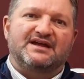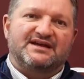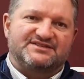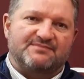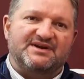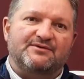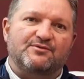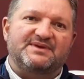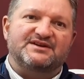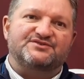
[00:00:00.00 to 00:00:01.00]
Somebody will
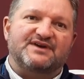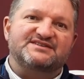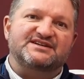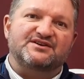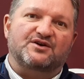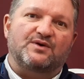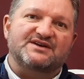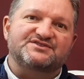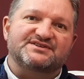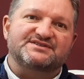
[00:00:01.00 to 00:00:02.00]
be addressing your
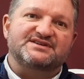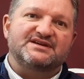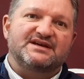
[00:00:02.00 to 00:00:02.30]
questions.